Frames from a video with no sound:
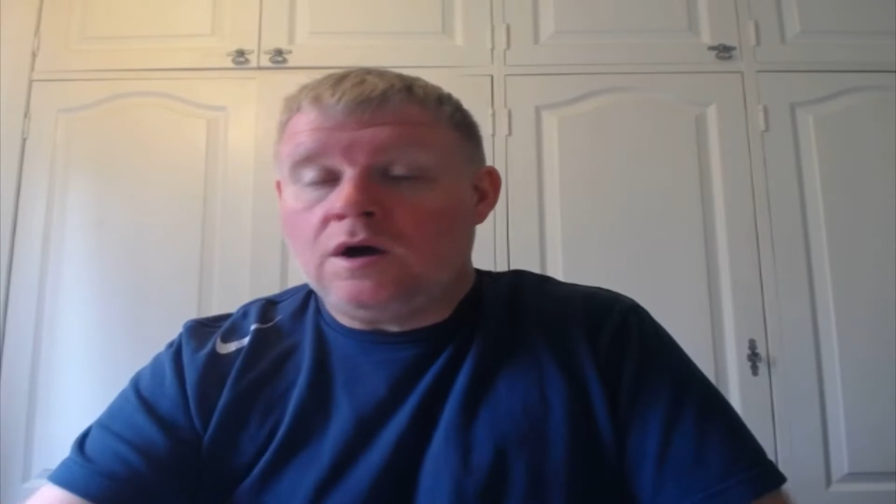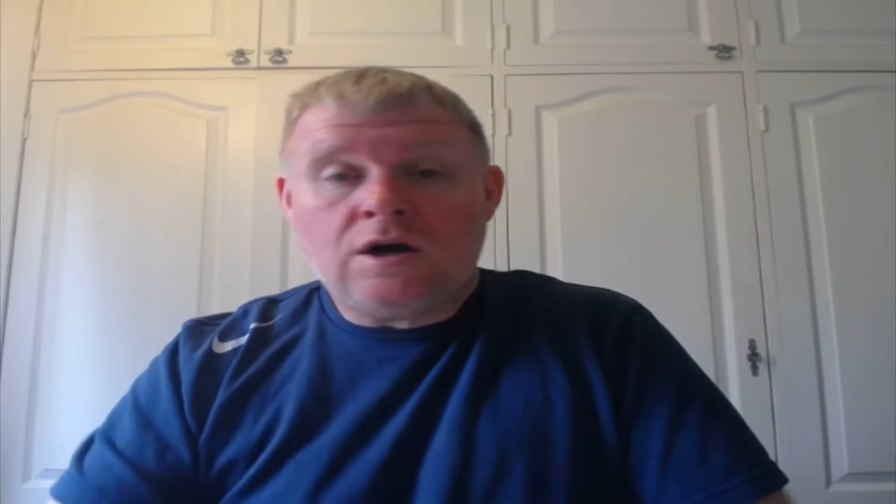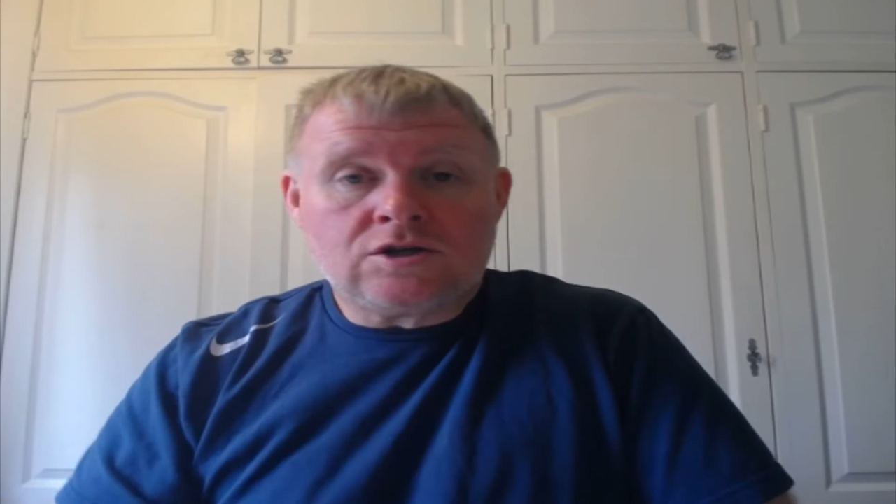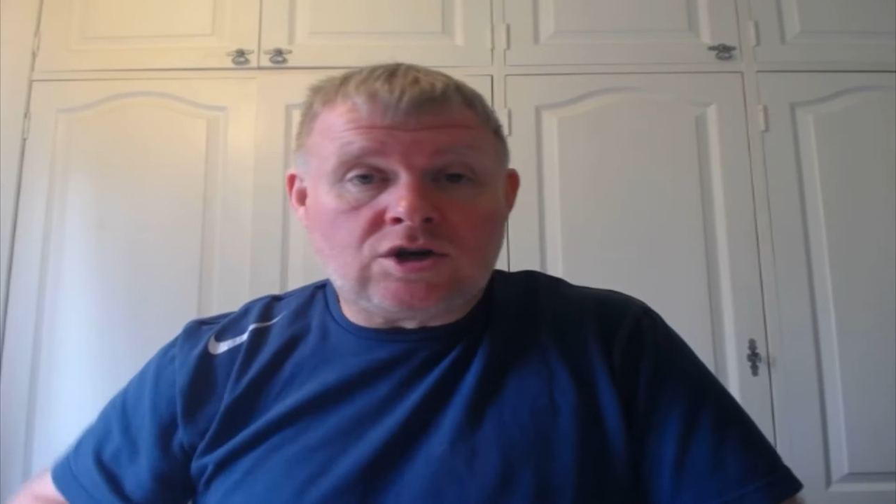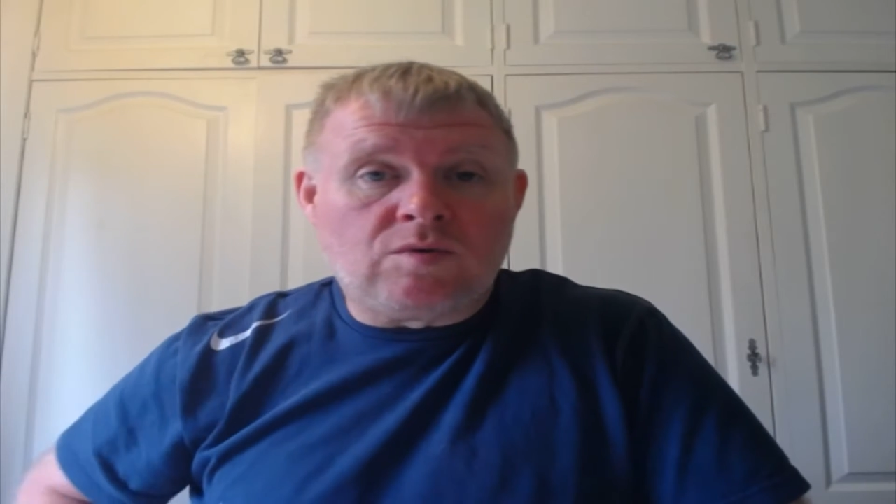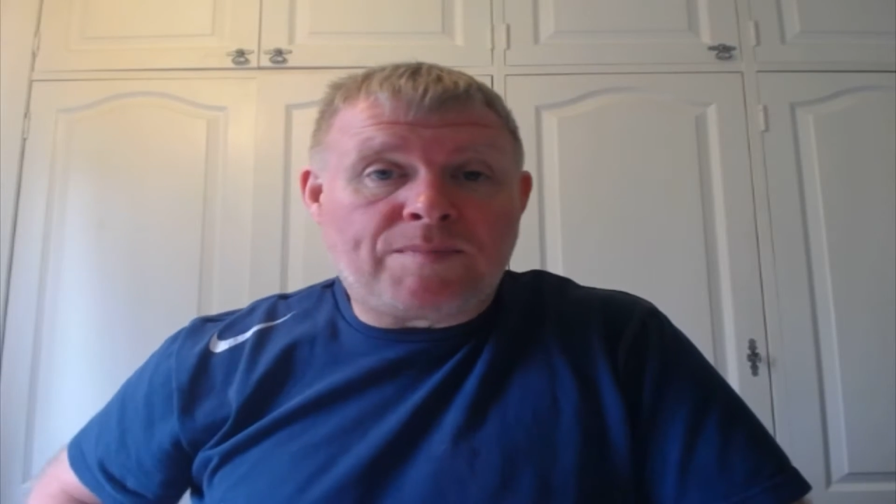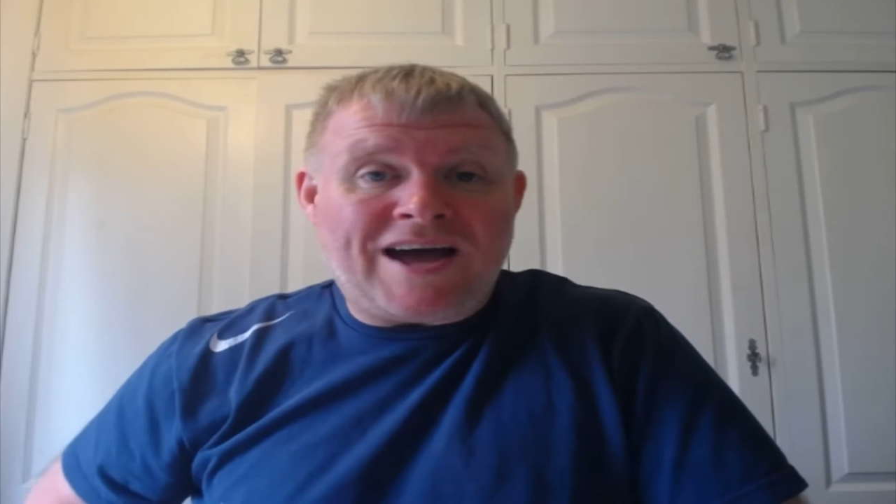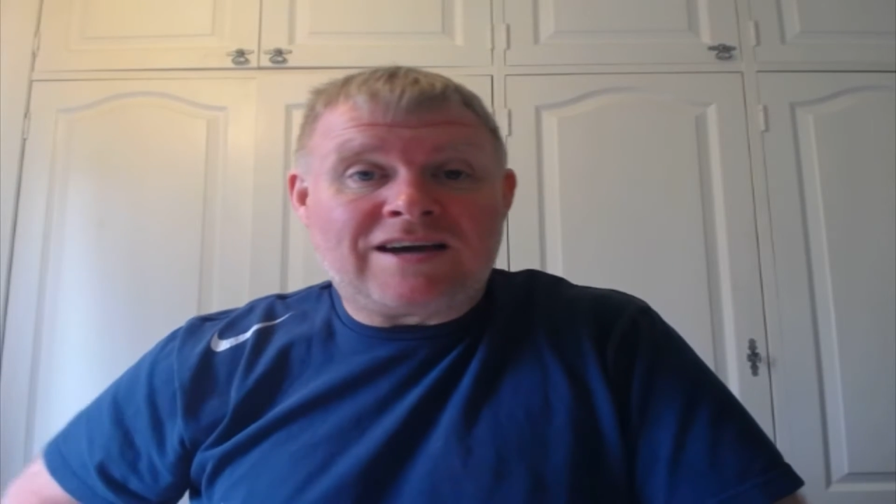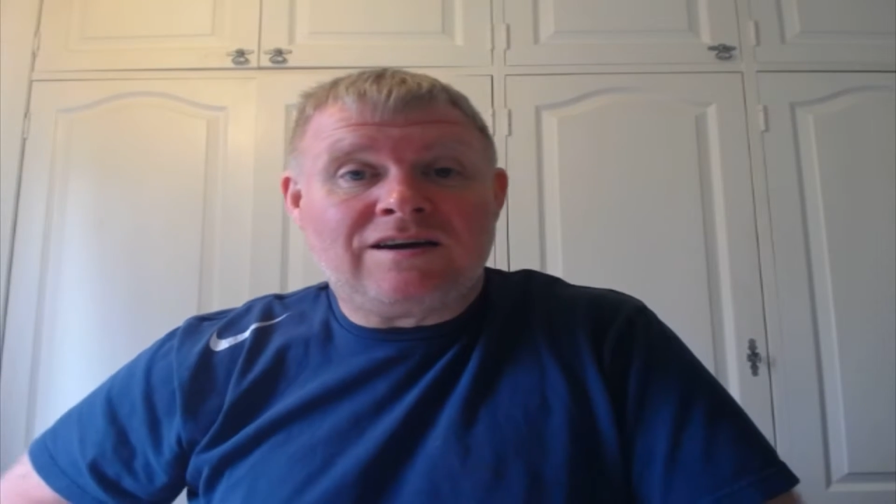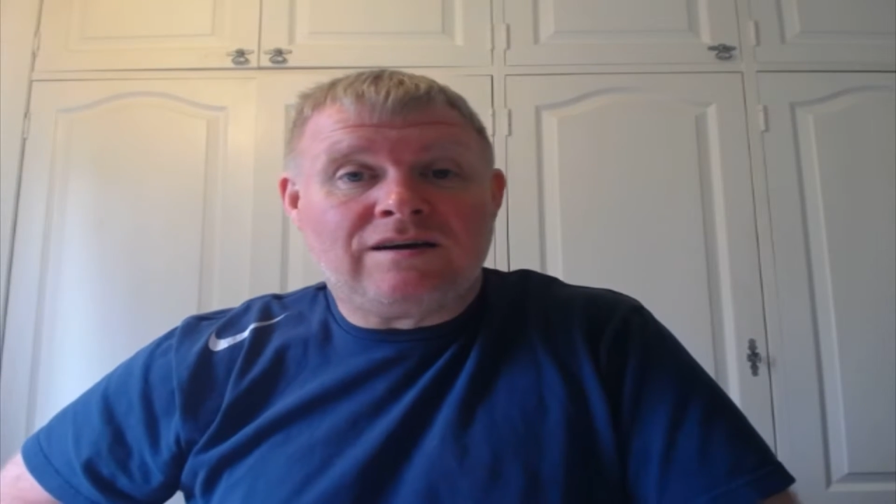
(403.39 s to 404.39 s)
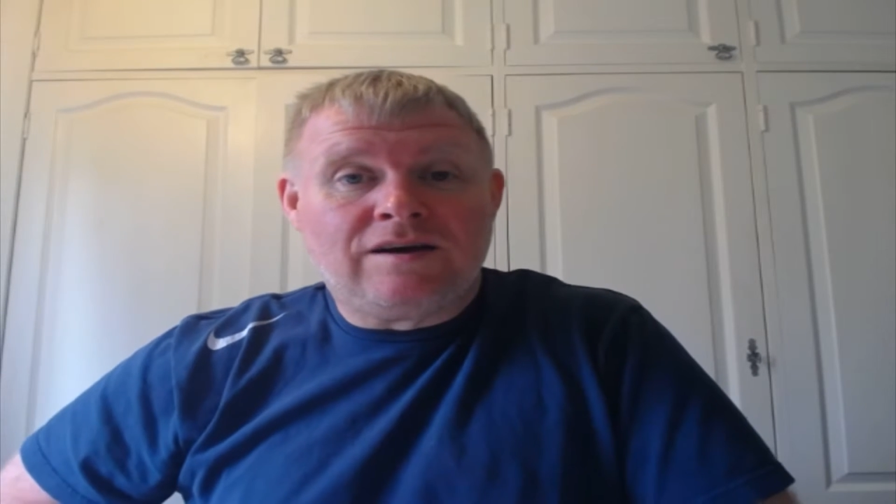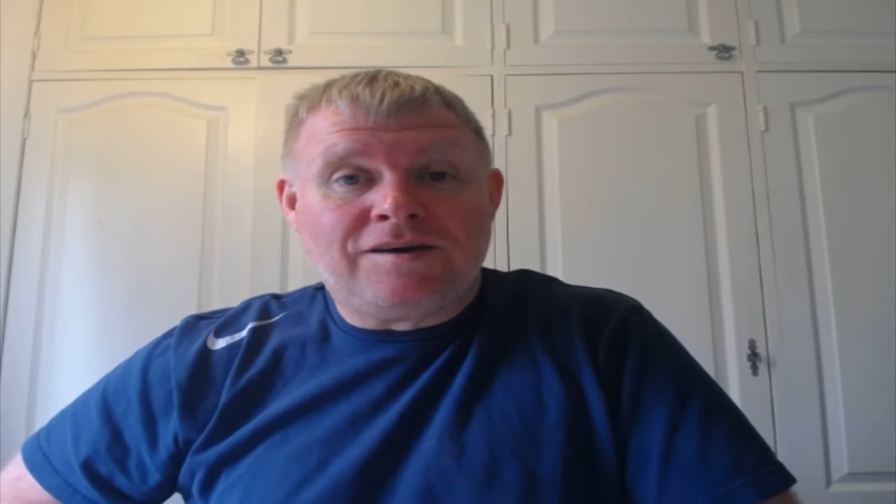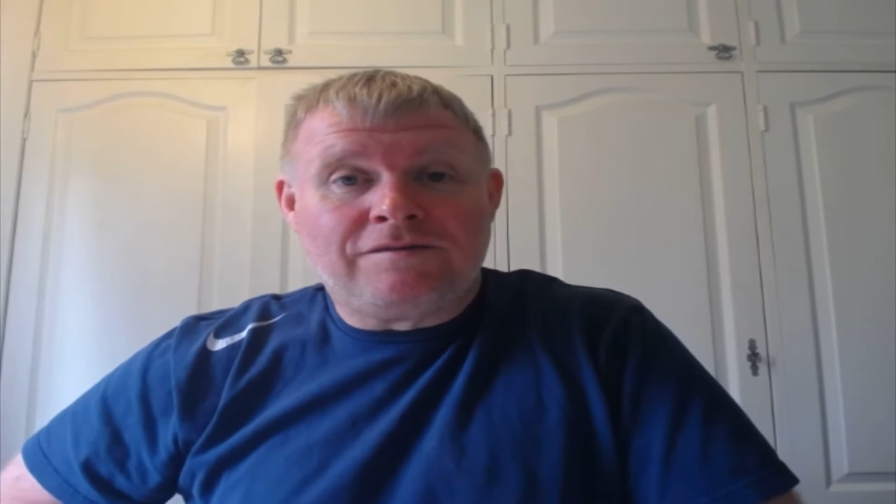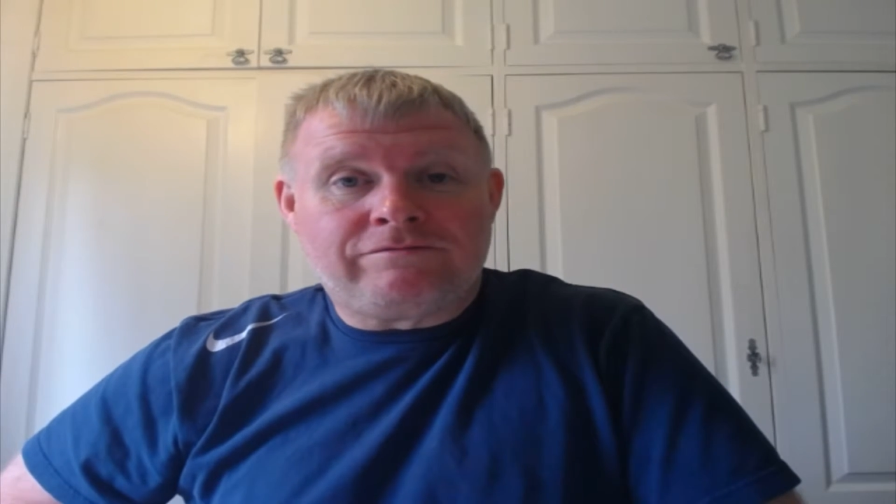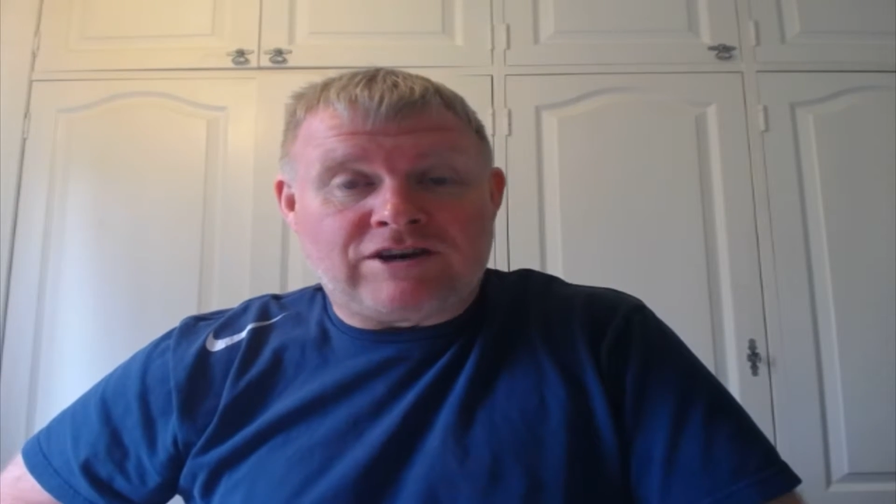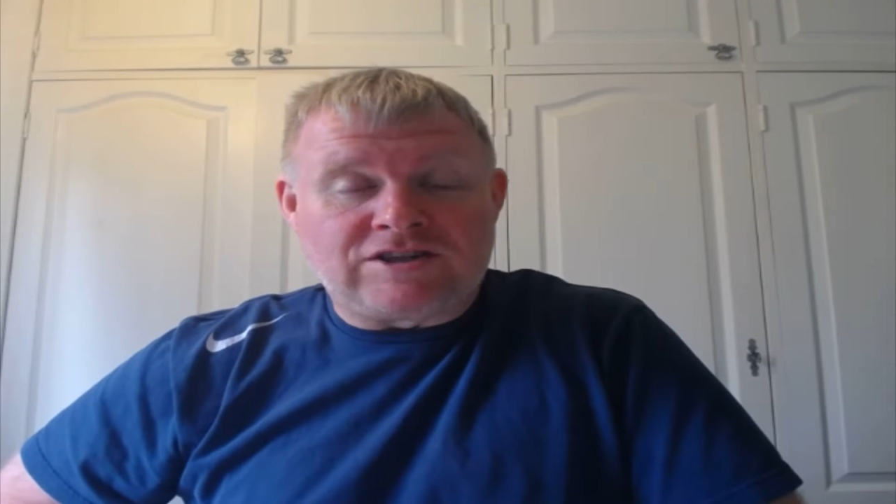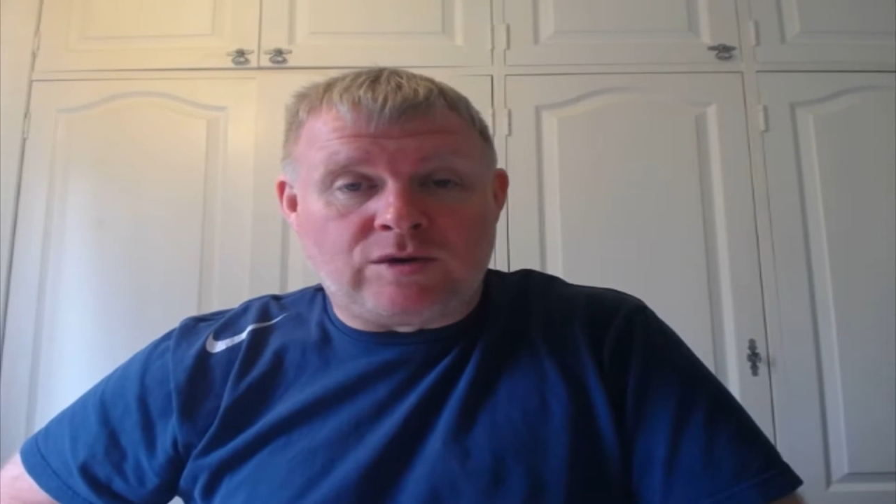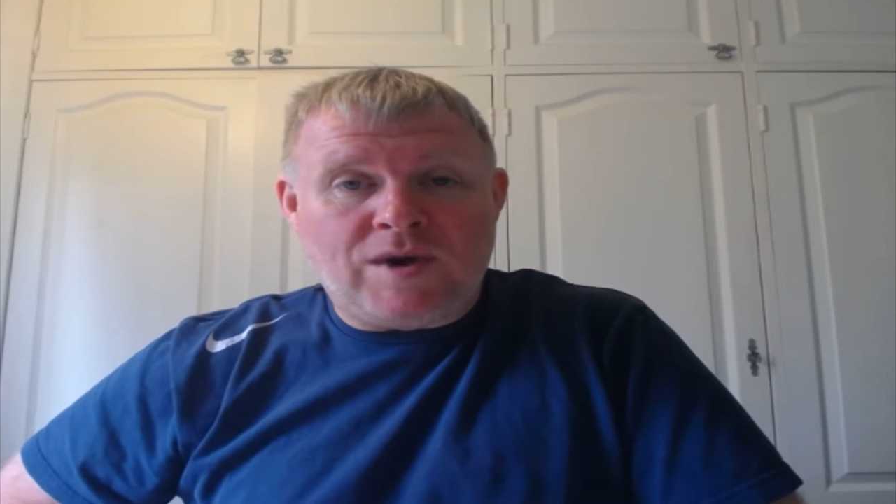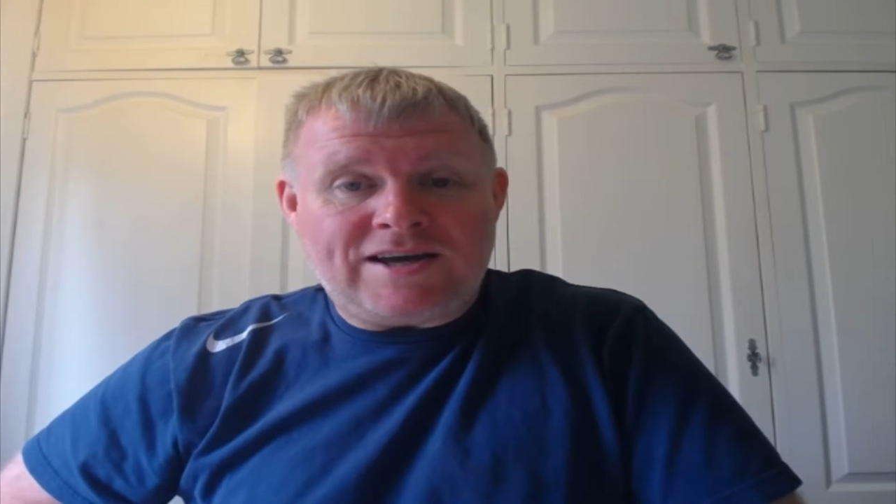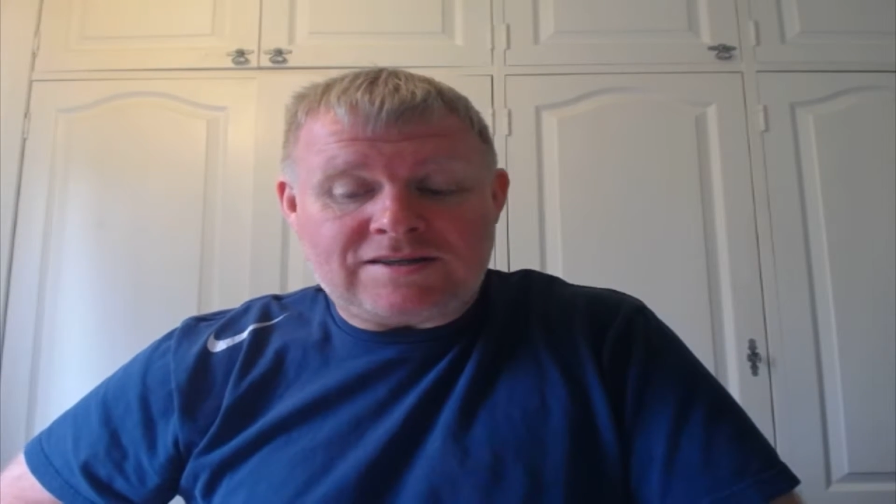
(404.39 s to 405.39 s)
So we're back, freshly
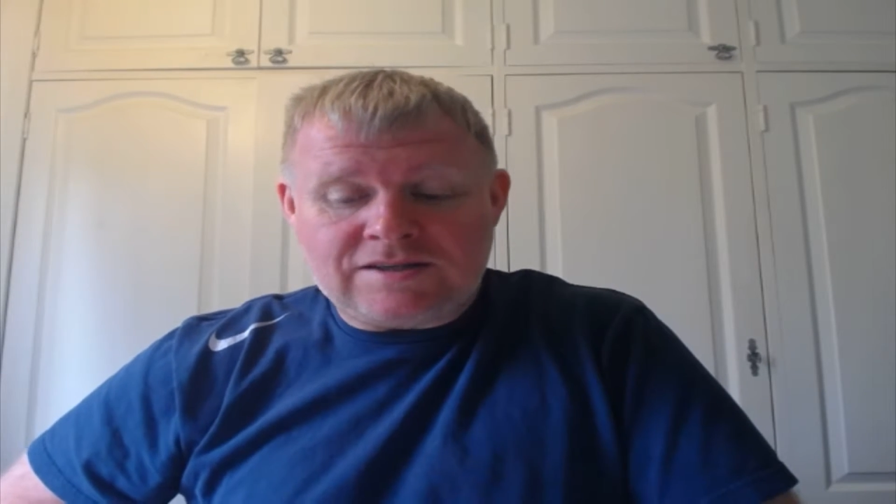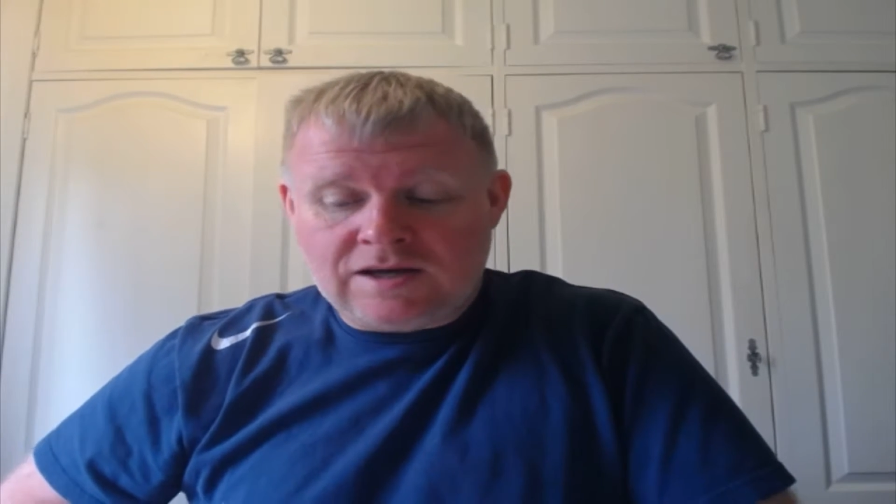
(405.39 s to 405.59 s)
wicked,